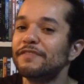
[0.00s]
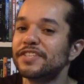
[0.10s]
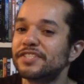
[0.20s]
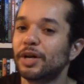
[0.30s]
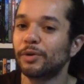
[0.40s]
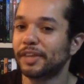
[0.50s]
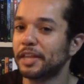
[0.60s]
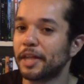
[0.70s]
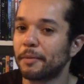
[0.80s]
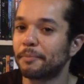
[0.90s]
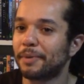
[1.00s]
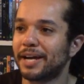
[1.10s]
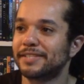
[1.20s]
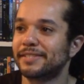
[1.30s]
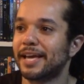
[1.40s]
of insulting them
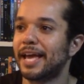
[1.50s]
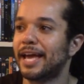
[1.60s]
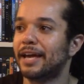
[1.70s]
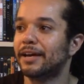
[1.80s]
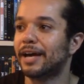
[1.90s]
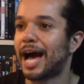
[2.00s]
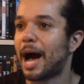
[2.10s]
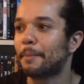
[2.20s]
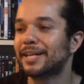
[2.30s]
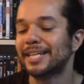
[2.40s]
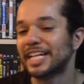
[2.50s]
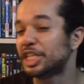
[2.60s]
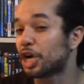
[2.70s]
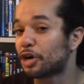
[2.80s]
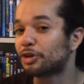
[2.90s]
by saying, I'm going to
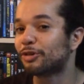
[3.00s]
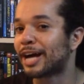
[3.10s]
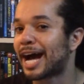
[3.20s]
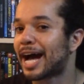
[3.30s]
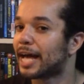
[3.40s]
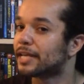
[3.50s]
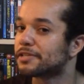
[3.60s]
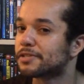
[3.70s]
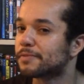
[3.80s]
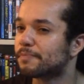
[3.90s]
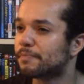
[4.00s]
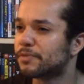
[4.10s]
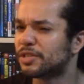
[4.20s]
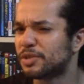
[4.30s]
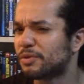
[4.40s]
need younger guys
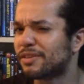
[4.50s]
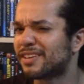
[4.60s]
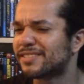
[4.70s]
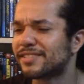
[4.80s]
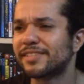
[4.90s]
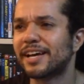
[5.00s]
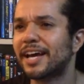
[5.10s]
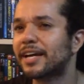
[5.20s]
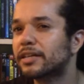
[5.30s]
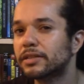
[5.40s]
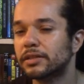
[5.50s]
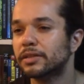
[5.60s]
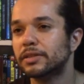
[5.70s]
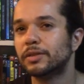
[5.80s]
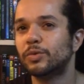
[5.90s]
to do this. It's like,
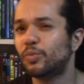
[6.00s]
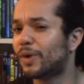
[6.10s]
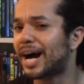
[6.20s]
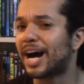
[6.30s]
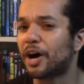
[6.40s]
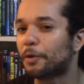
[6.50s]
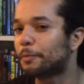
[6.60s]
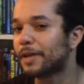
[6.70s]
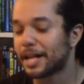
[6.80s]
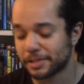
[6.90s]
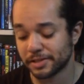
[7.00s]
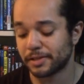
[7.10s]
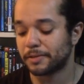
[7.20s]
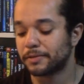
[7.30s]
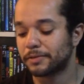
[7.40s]
wow, that's
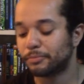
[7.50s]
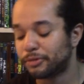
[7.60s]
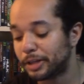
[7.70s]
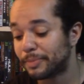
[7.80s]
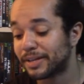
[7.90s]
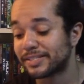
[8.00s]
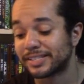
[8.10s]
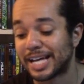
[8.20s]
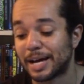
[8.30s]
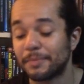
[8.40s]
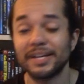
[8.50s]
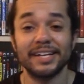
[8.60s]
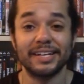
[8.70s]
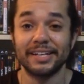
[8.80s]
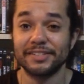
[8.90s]
a pretty big slap
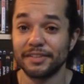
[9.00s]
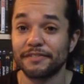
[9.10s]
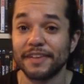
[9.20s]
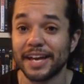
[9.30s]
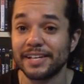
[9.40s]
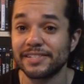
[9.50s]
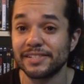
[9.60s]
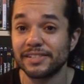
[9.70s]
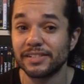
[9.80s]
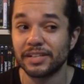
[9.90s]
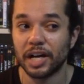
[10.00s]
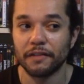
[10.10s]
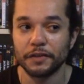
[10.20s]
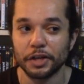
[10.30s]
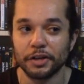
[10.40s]
to the face
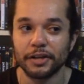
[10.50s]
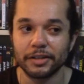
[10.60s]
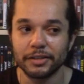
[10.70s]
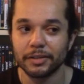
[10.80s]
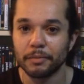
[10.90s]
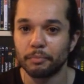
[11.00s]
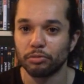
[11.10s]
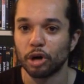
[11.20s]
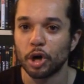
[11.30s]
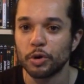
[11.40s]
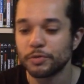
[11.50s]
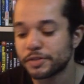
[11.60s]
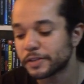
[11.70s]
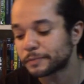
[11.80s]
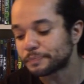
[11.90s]
of your
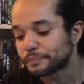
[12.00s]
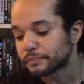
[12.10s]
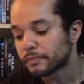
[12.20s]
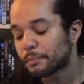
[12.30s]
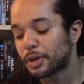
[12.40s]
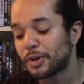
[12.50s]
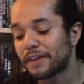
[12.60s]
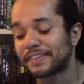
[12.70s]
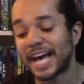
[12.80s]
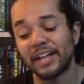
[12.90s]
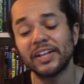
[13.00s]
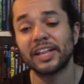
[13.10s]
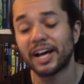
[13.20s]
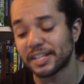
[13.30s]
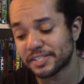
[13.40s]
bros. But you have Kellan
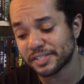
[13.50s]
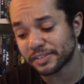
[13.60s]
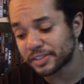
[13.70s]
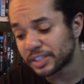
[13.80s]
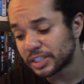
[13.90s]
Lutz,